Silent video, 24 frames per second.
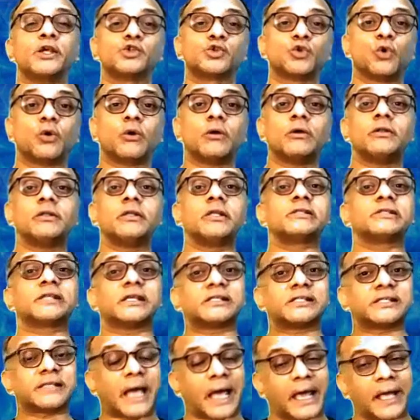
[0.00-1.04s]
So these
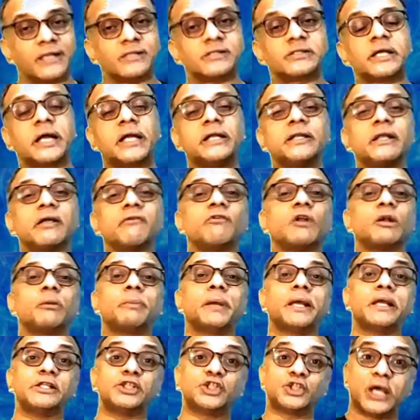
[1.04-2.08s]
are signs that there will
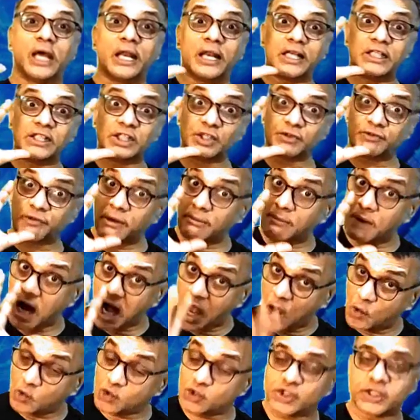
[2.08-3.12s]
be challenges from
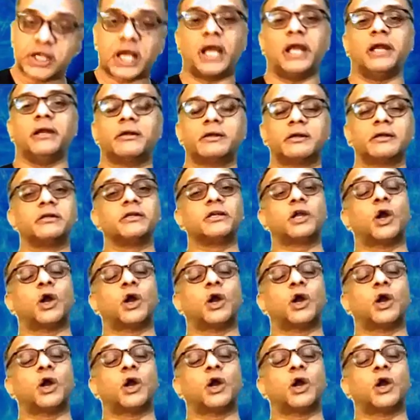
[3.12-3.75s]
outside,